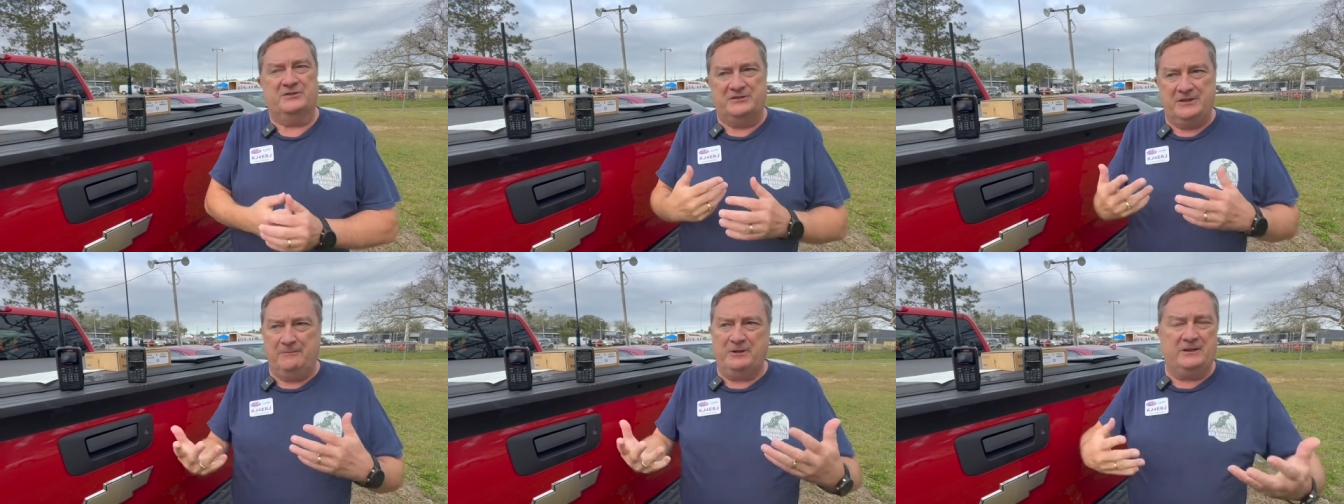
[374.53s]
are
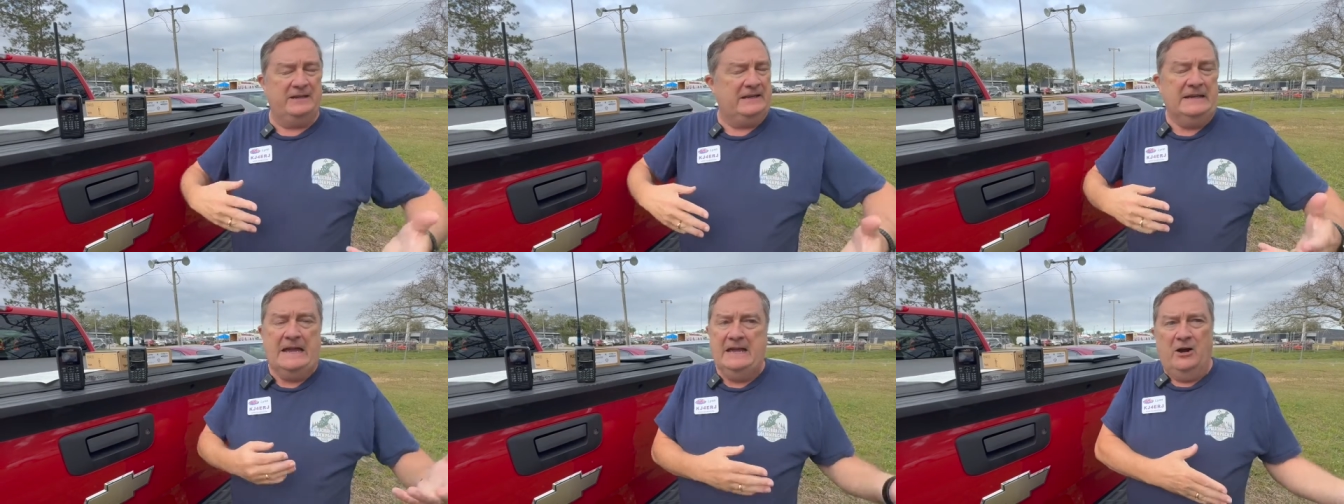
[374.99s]

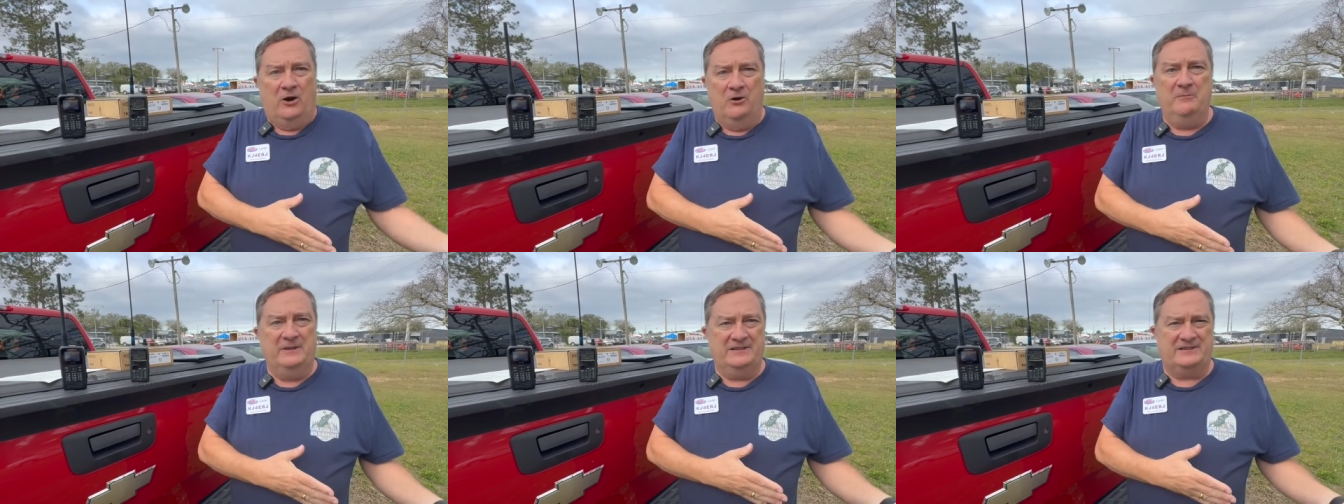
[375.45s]
typically
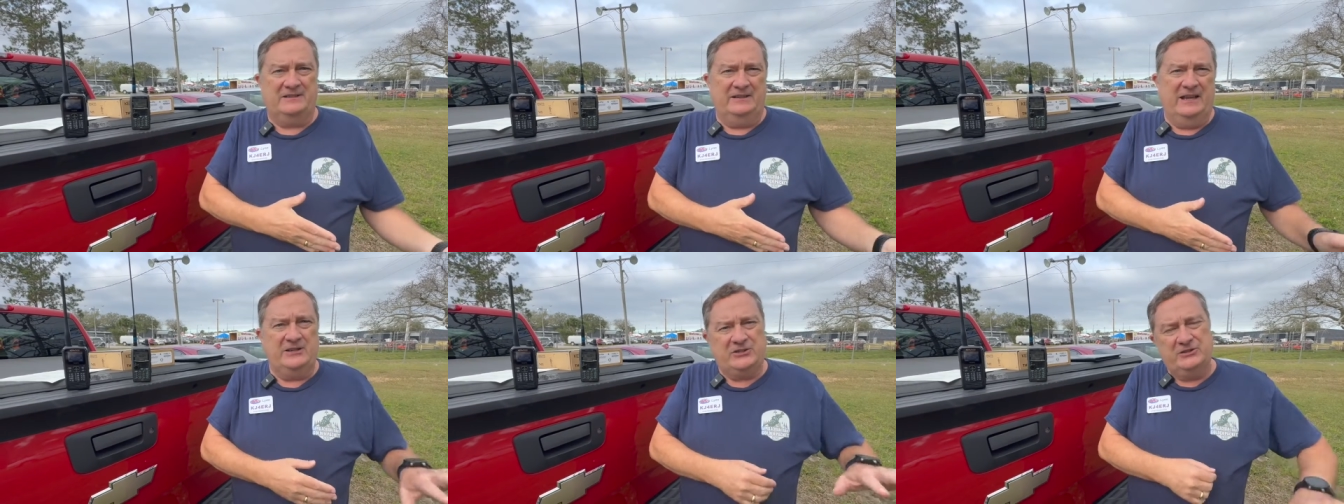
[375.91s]
home
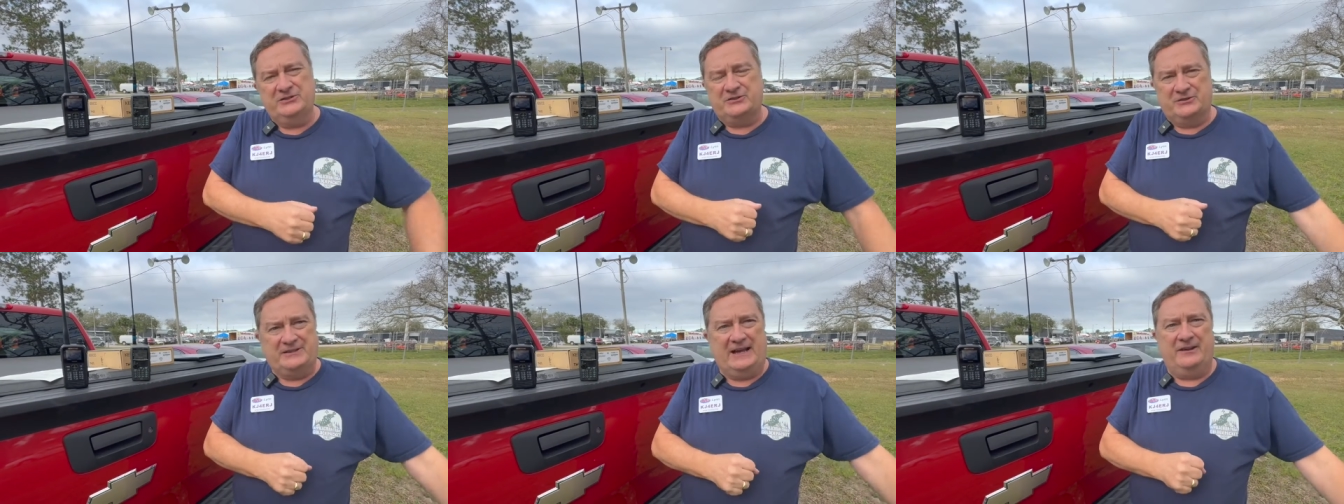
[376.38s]
installations
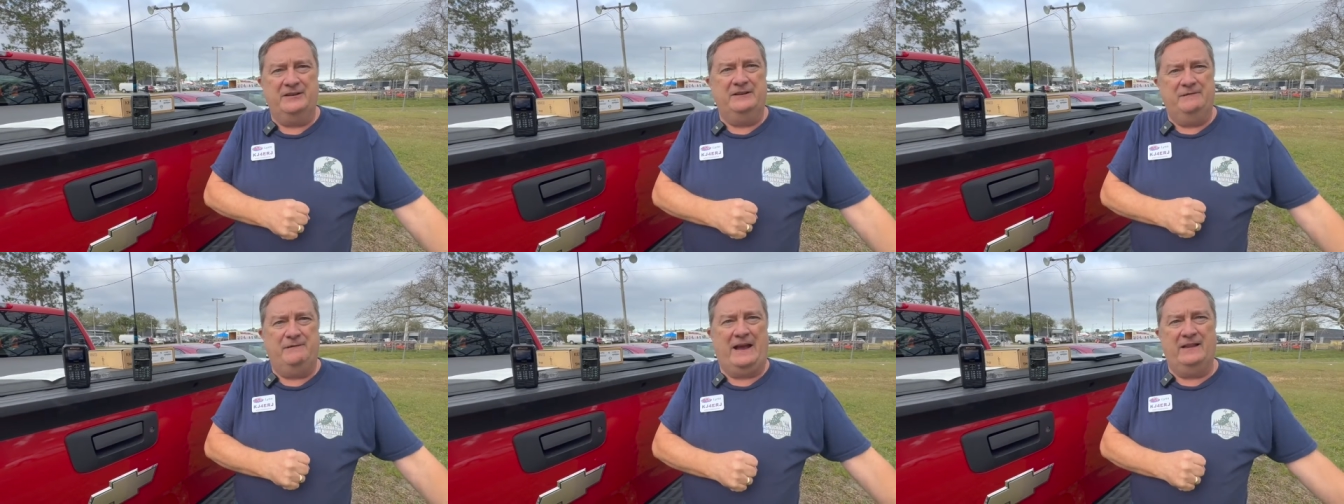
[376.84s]
or down
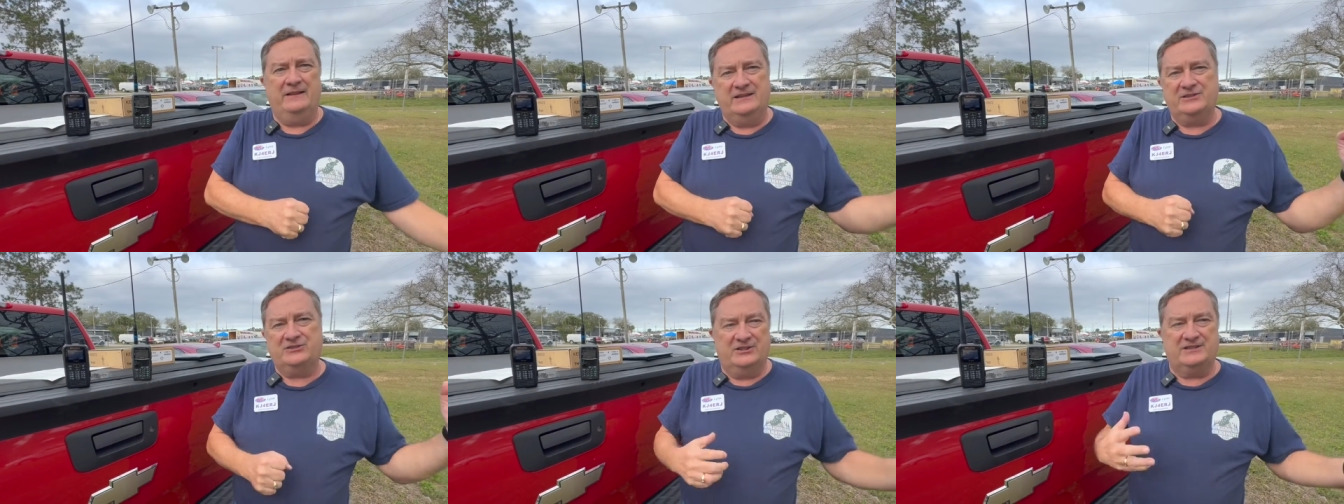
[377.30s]
in
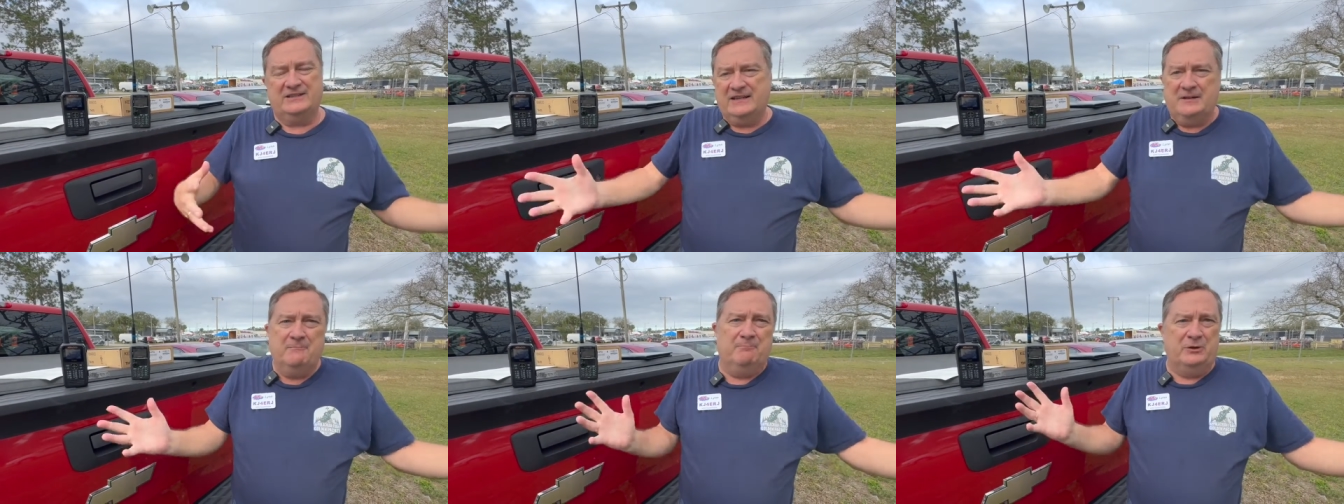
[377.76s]
valleys just to
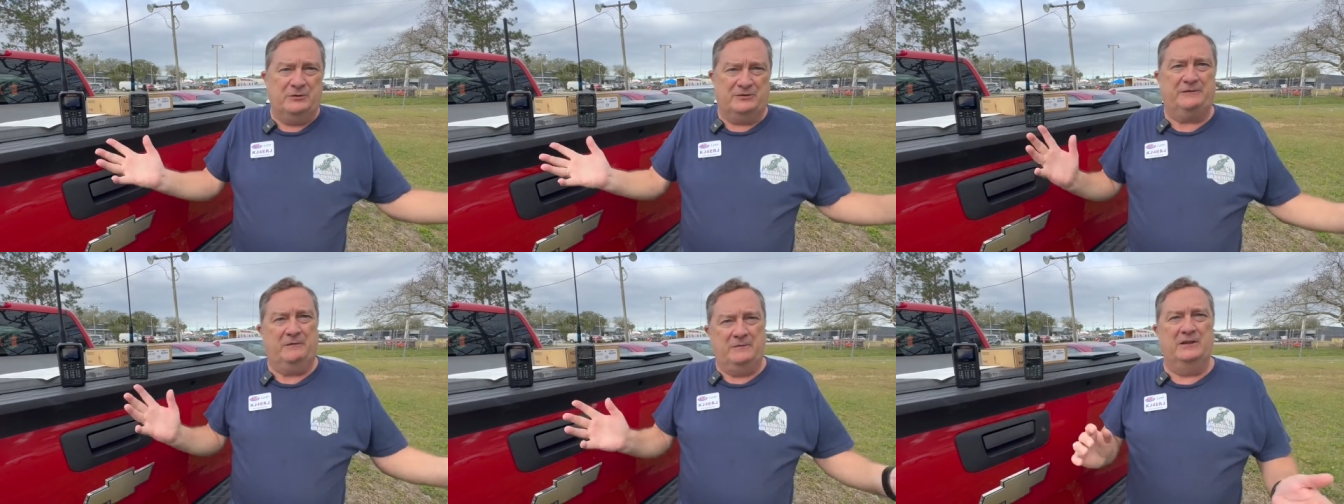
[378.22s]
get a
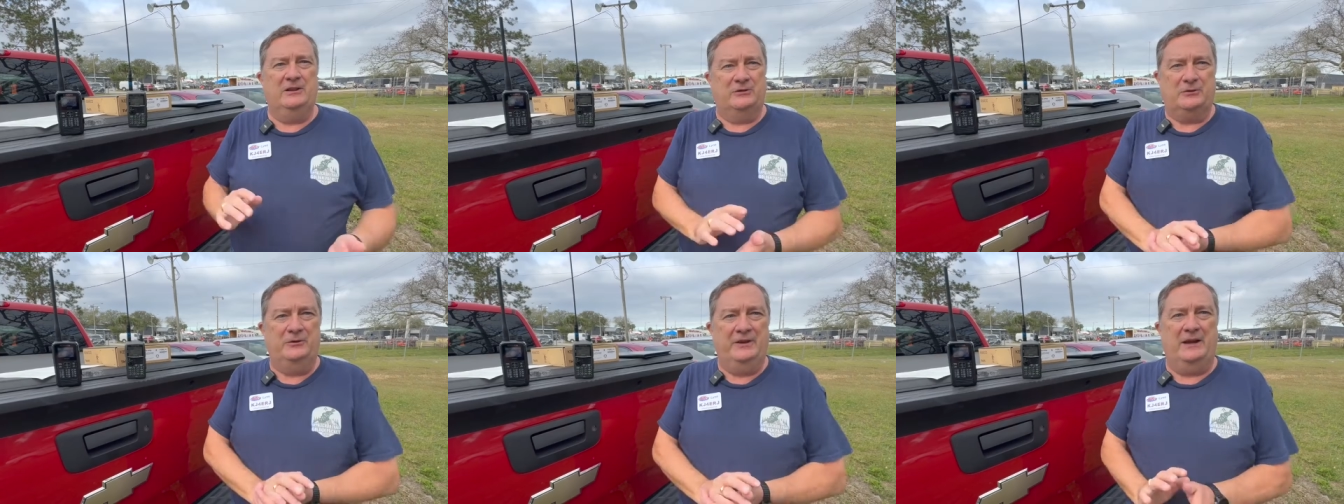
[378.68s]
boost from the
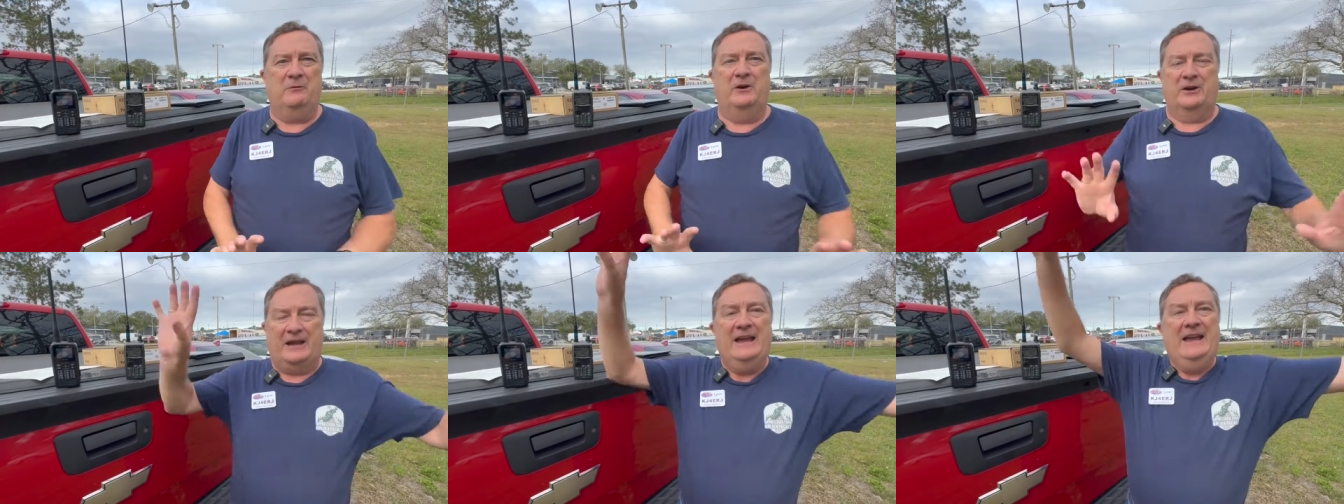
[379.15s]
local
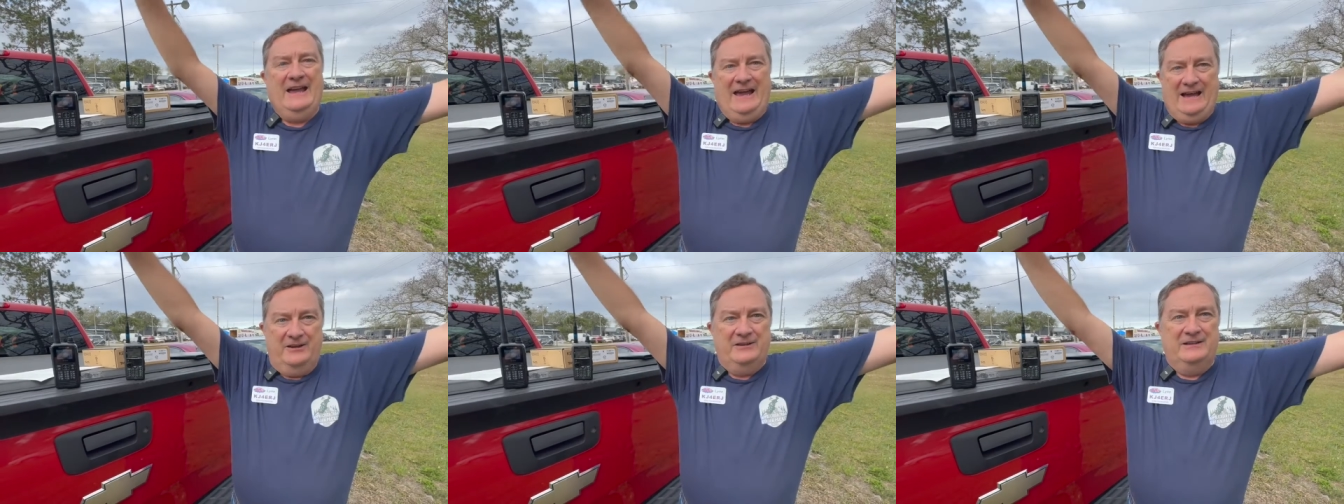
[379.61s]
network
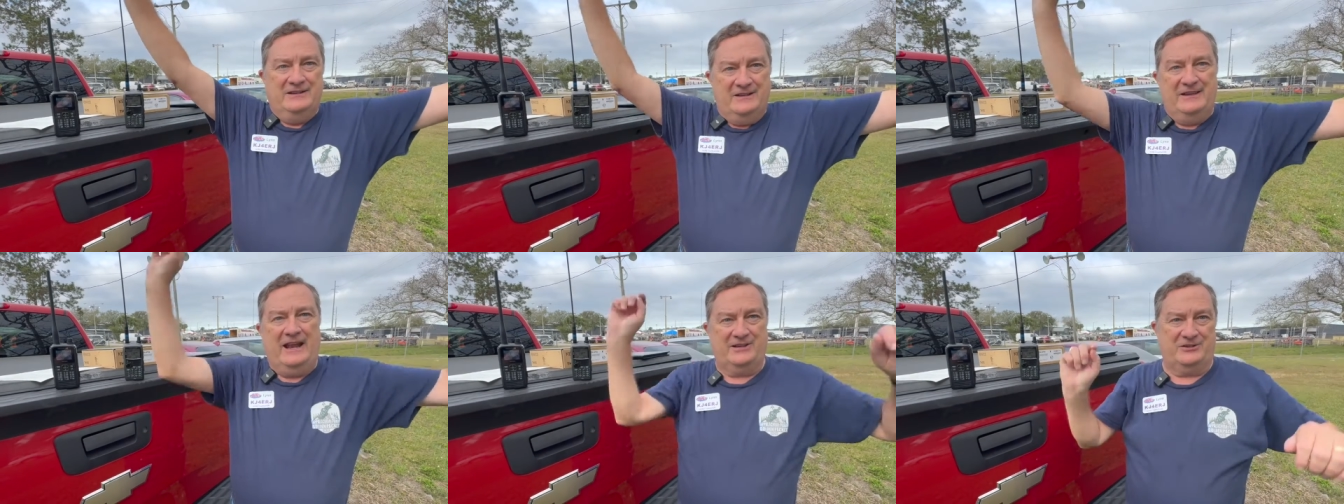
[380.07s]
out into
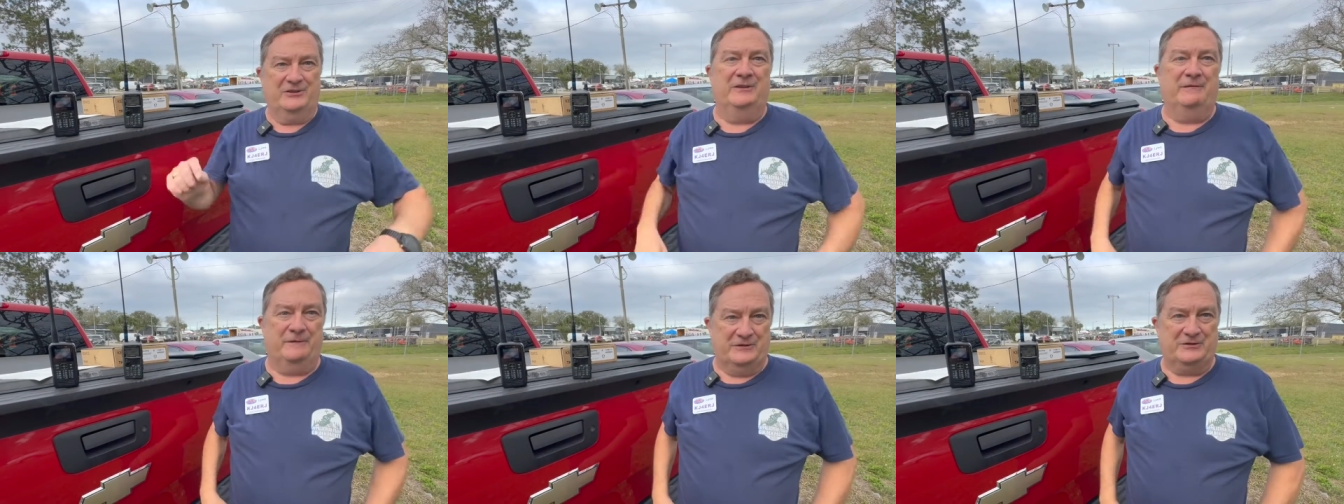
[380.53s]
the national
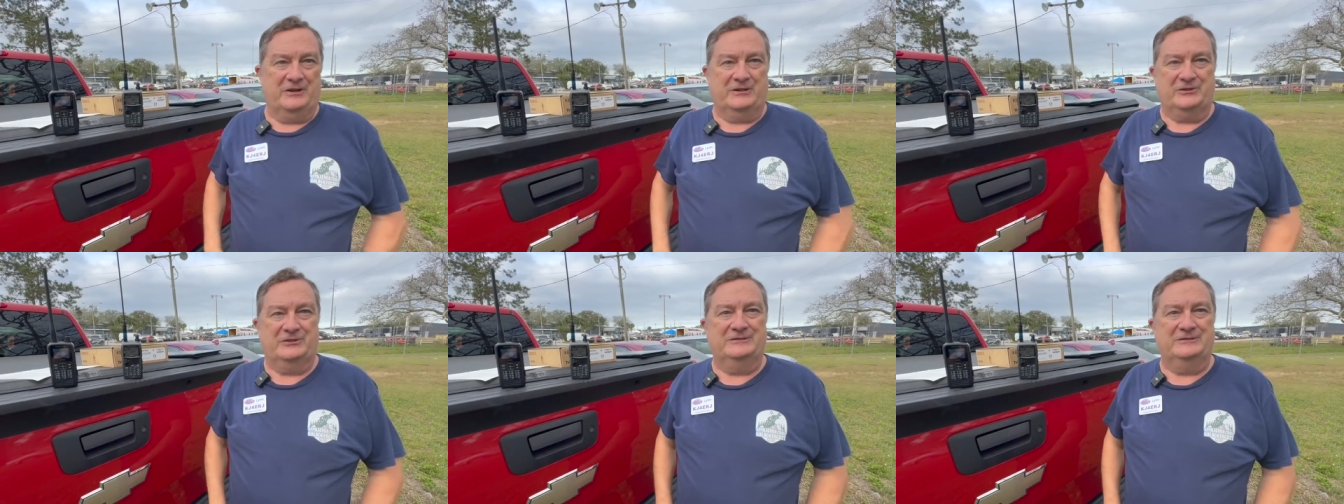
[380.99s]
infrastructure.